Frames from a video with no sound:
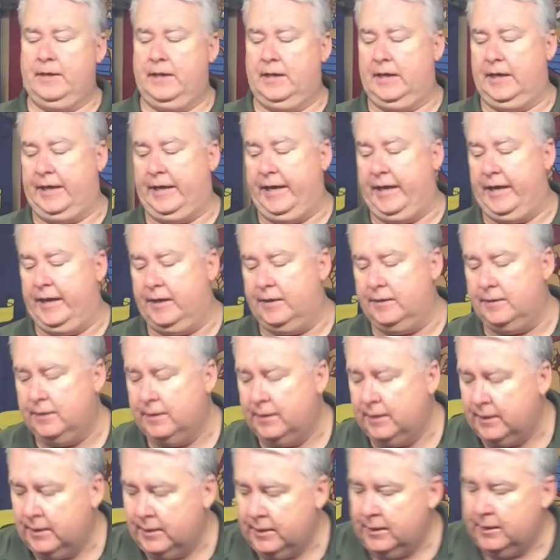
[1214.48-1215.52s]
Again,
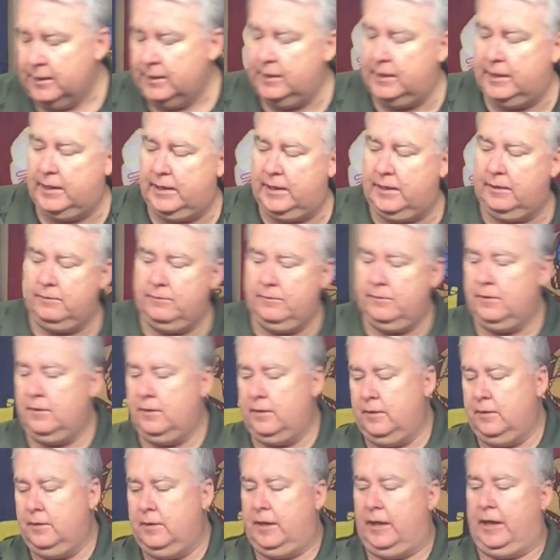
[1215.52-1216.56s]
on
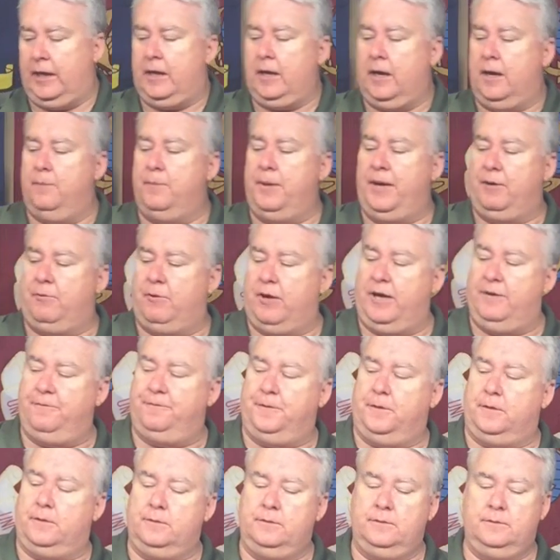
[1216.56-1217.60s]
a combat
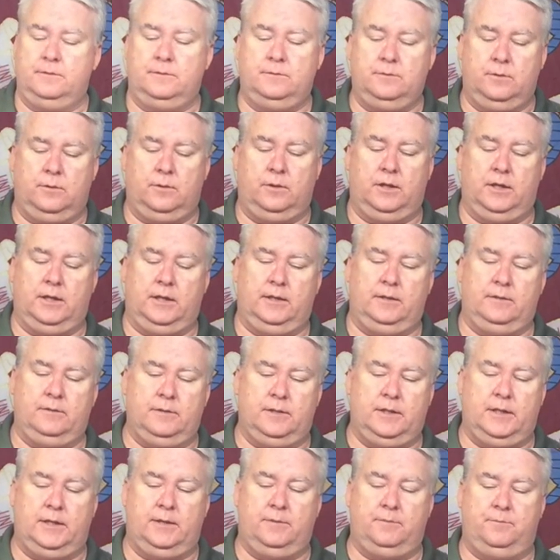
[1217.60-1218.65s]
rifle
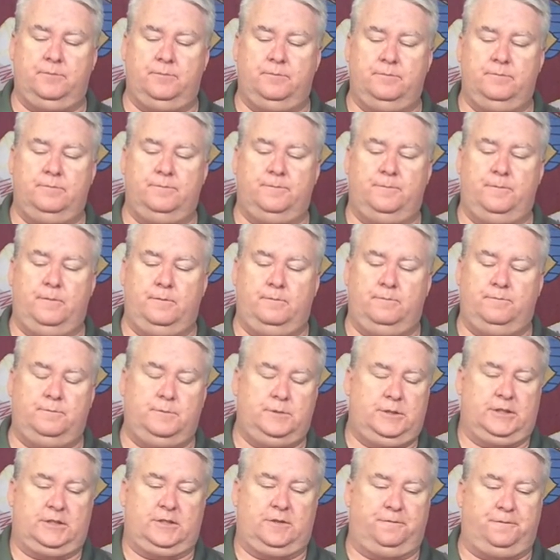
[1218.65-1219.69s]
or
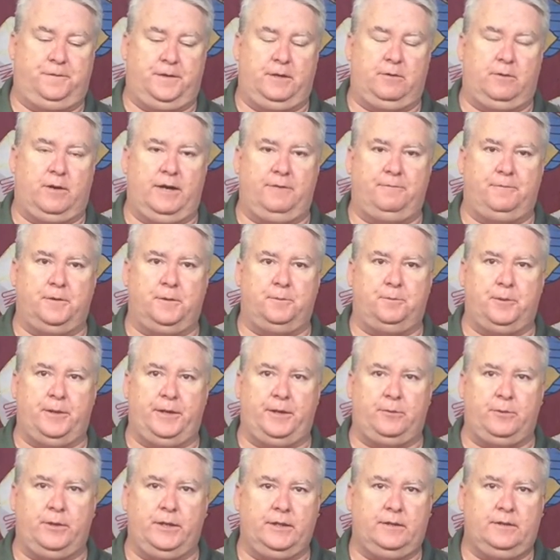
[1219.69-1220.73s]
just a fun rifle to
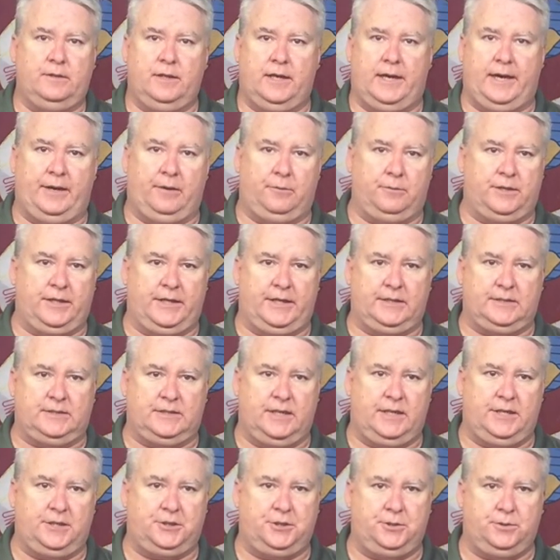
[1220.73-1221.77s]
plank with, I don't think it's
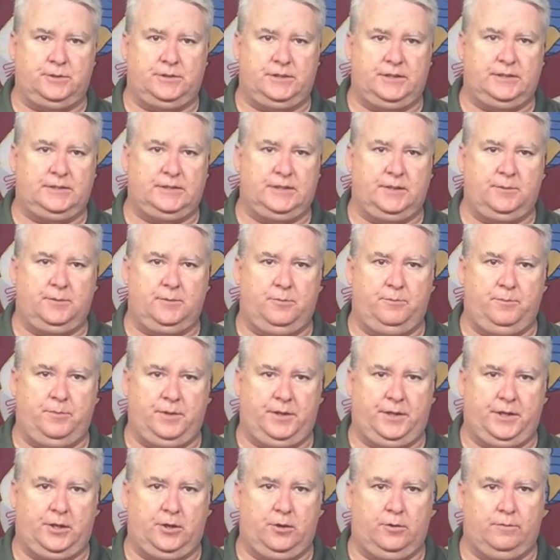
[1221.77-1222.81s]
an issue. It's easy to
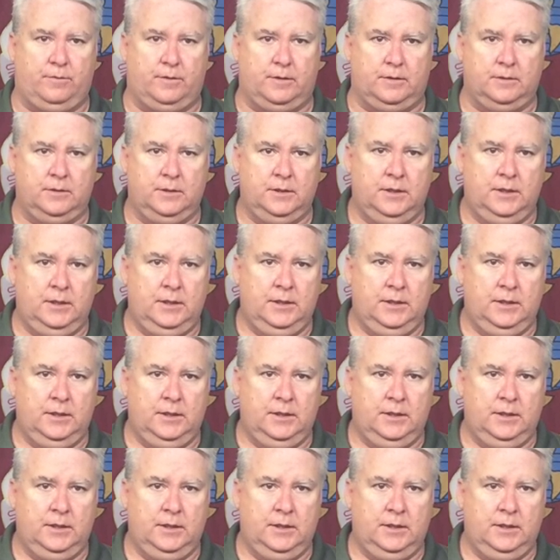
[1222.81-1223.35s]
get over.